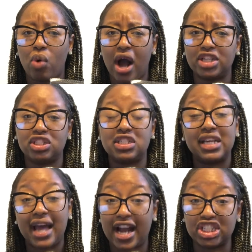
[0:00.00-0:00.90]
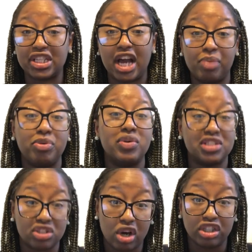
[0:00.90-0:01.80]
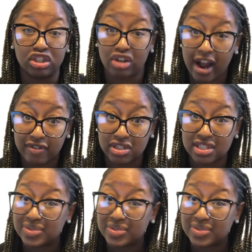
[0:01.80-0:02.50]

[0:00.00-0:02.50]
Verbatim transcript: watch to actually help you install your drivers